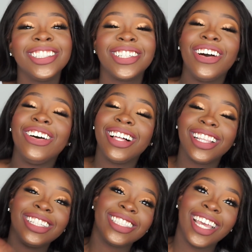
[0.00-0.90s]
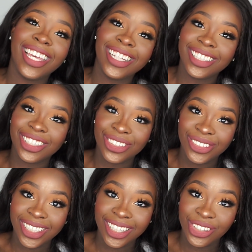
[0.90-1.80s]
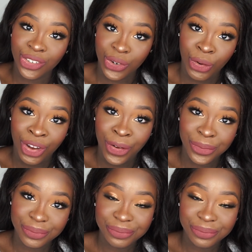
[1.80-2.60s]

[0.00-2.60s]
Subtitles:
So let's get into the tutorial.